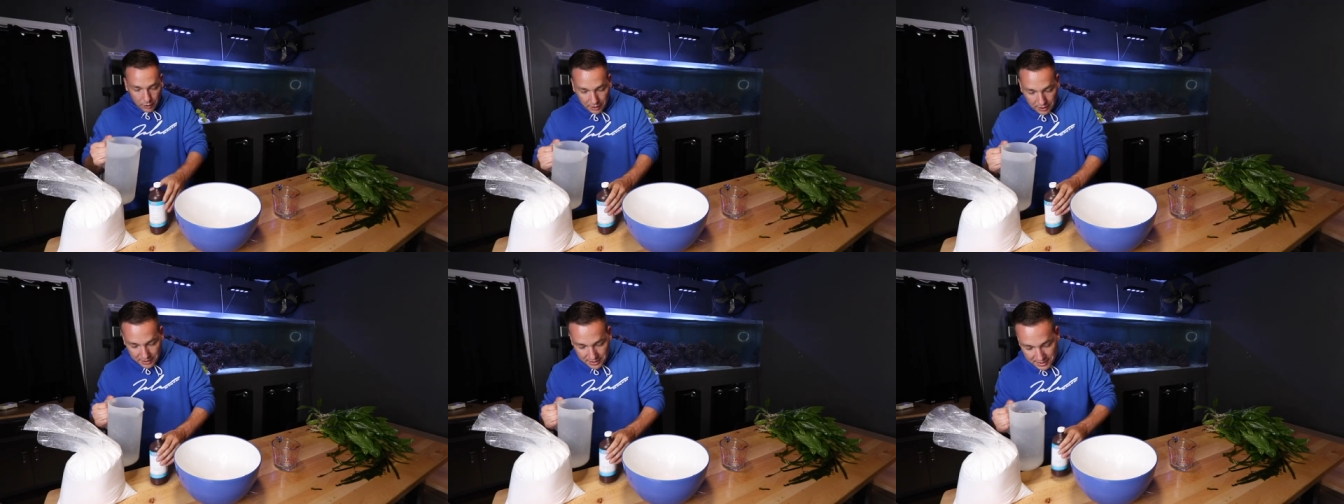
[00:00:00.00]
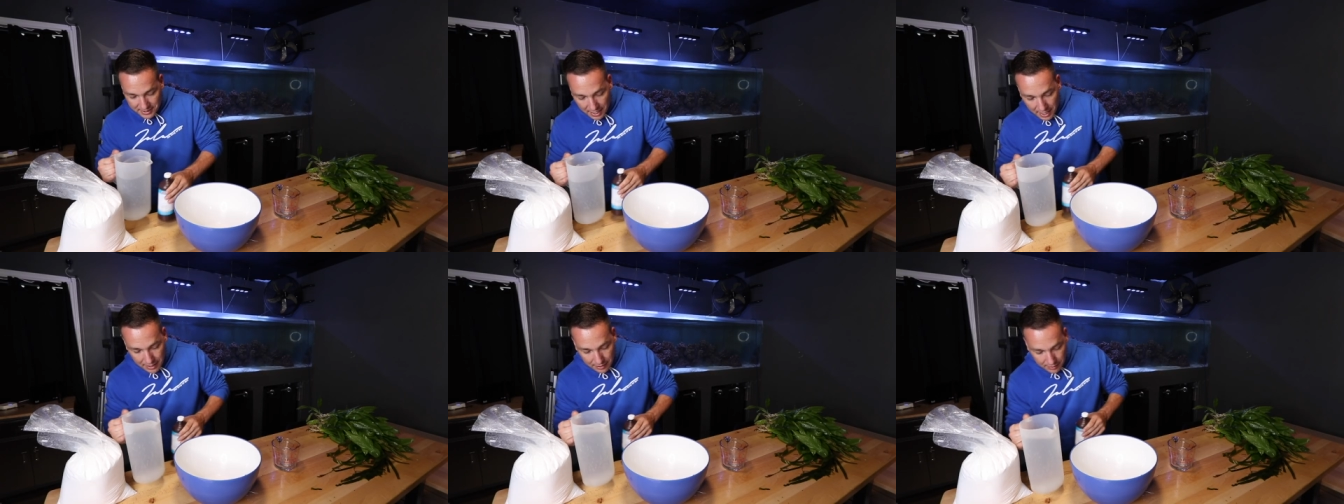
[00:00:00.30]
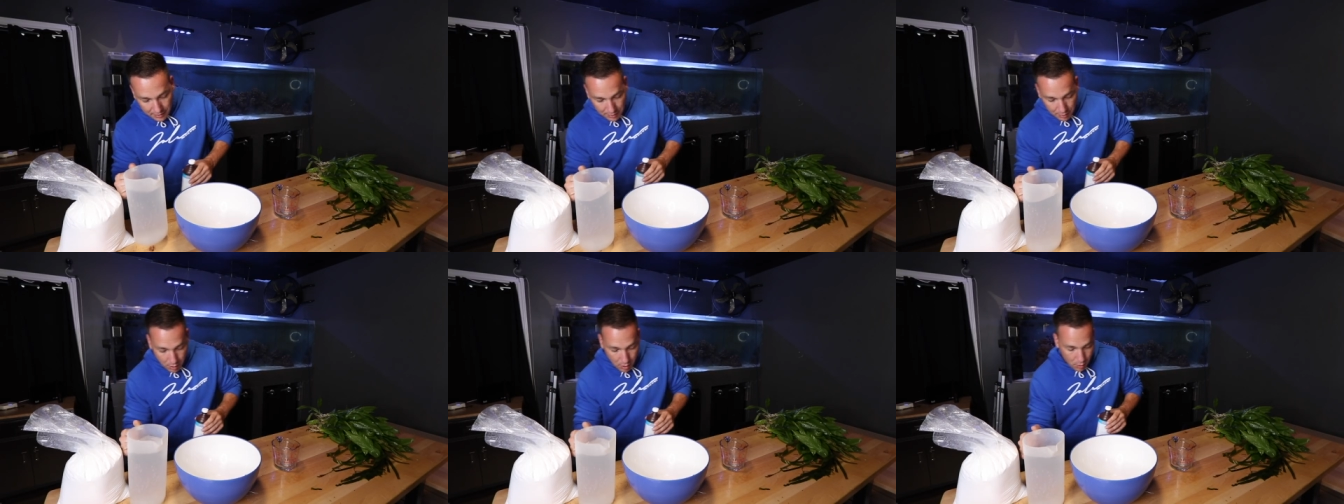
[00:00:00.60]
gonna start
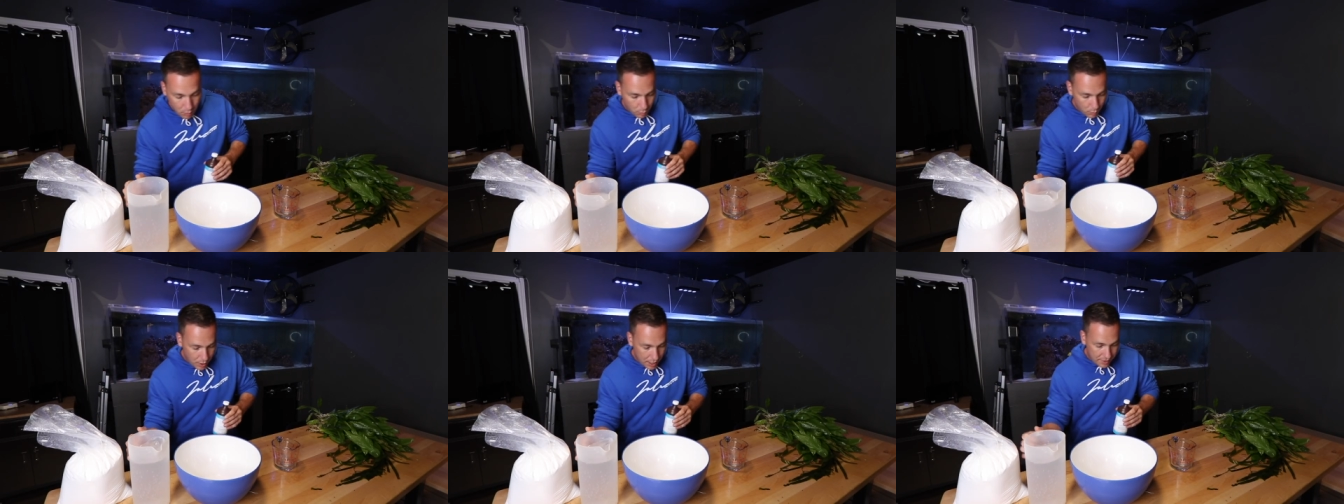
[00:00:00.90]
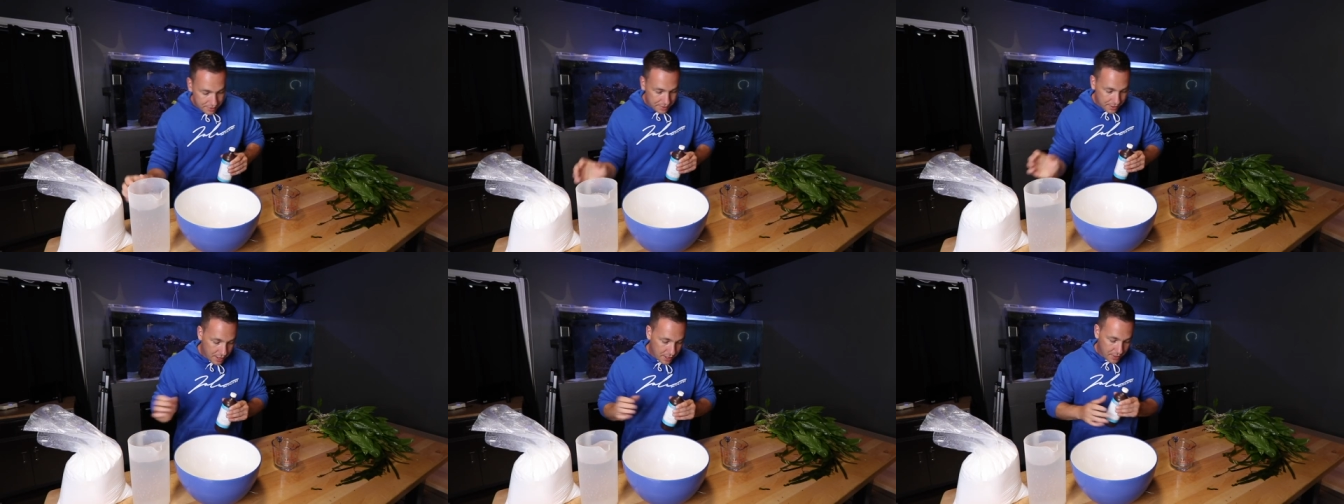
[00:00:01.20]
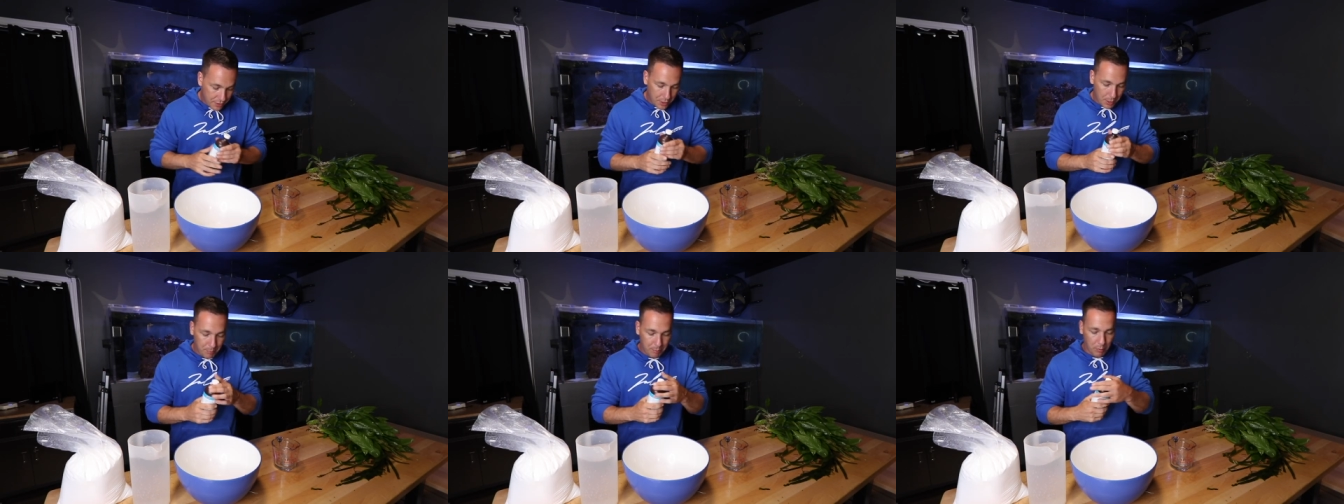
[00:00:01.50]
with
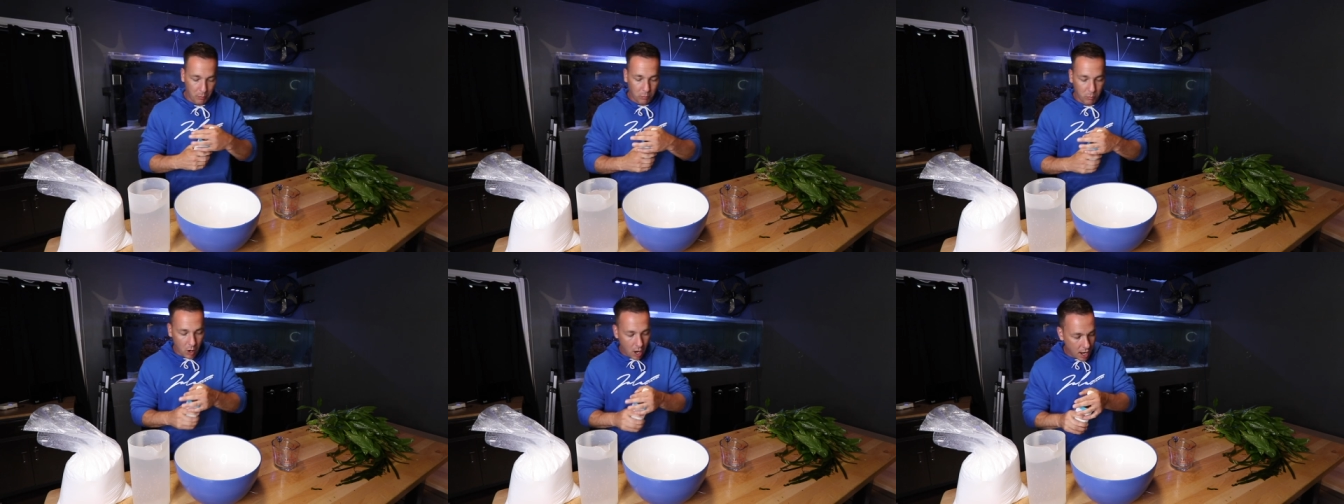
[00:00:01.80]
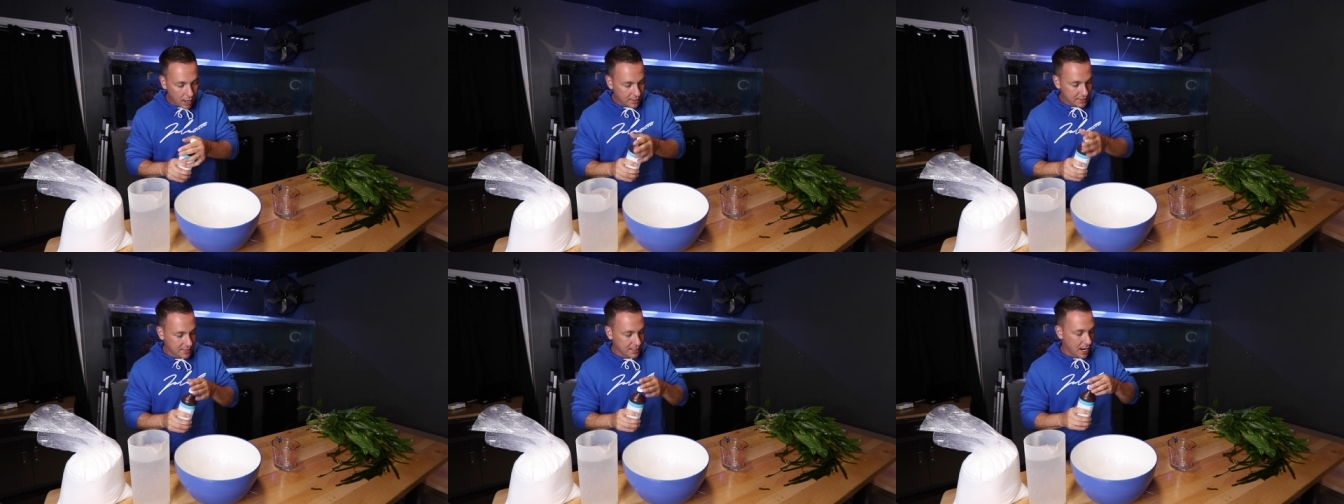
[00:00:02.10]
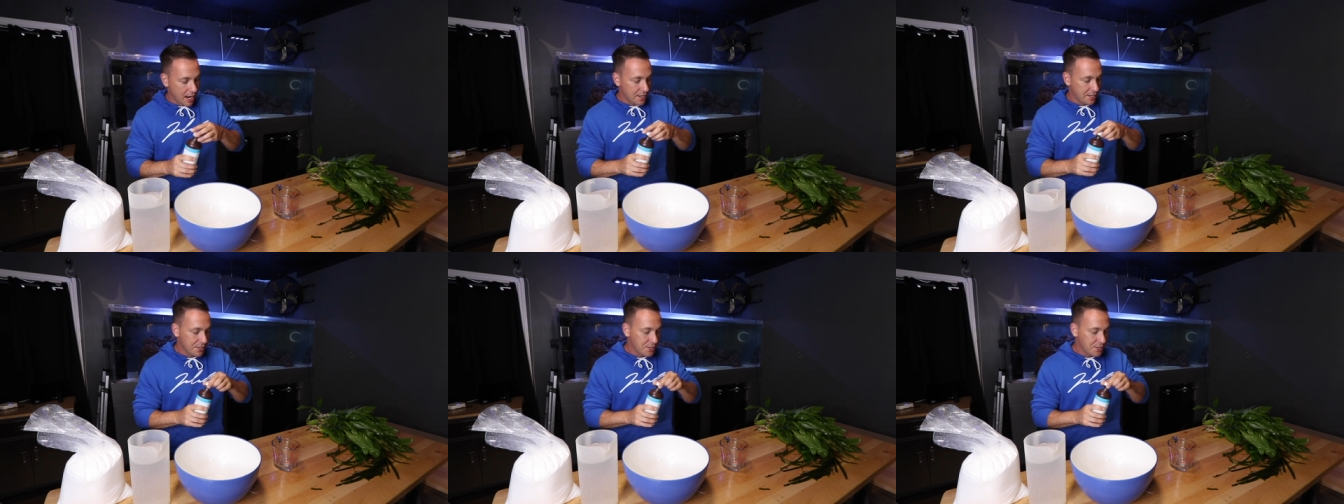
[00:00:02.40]
the peroxide.